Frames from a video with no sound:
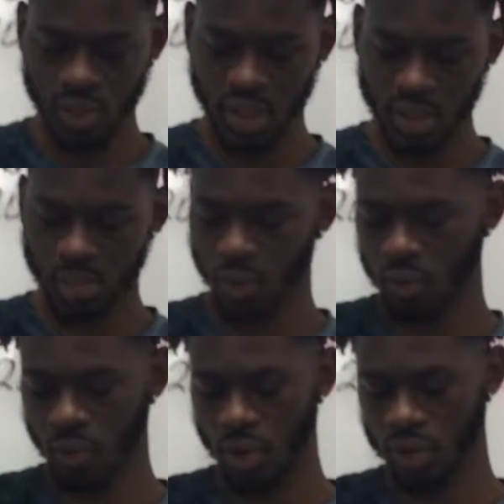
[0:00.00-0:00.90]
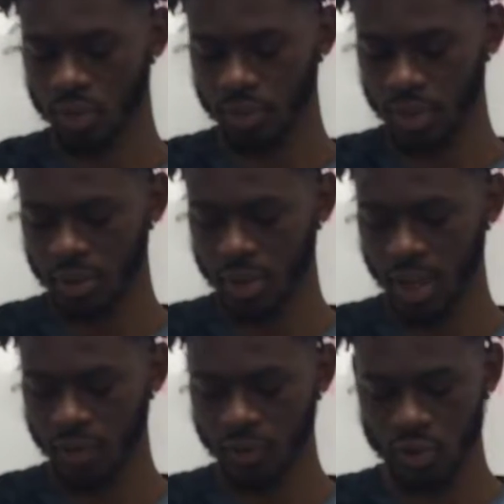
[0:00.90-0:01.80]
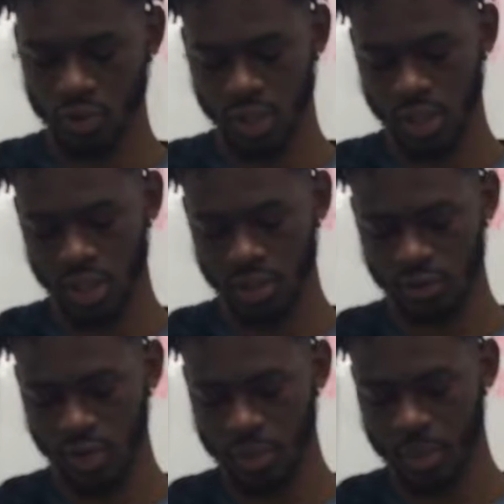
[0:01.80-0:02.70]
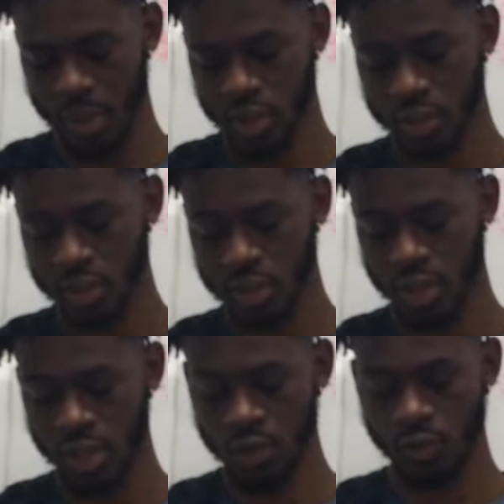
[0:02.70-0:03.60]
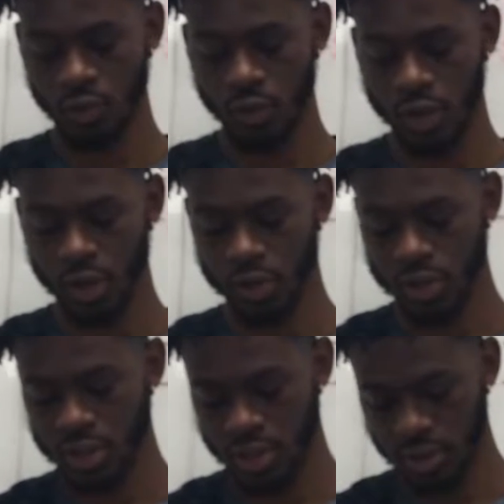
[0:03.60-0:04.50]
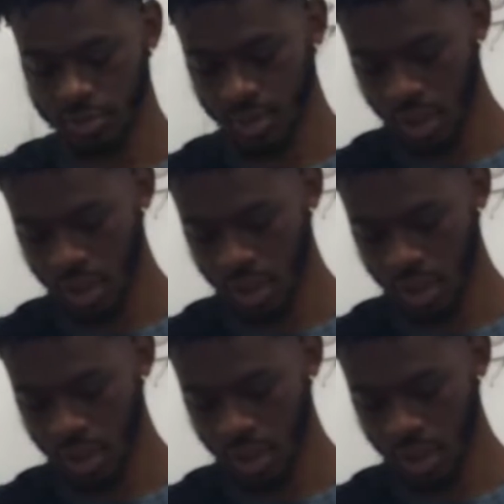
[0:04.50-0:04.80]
keep overall demand for training and development managers for increasing.